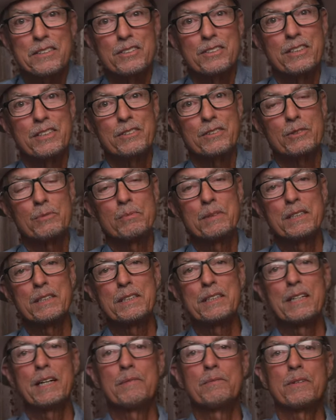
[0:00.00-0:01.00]
secrets being
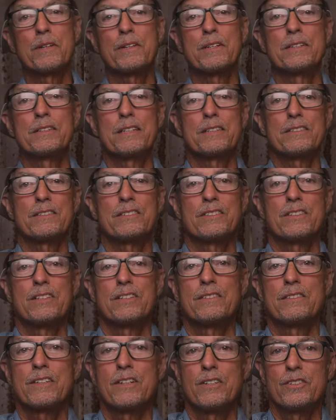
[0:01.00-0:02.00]
kept on the Texas
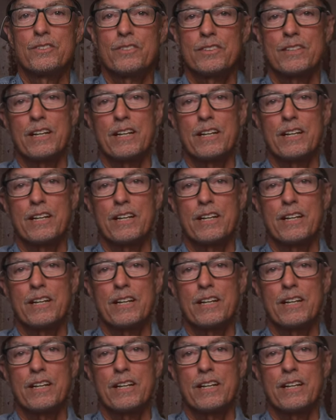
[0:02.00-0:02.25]
Gulf Coast,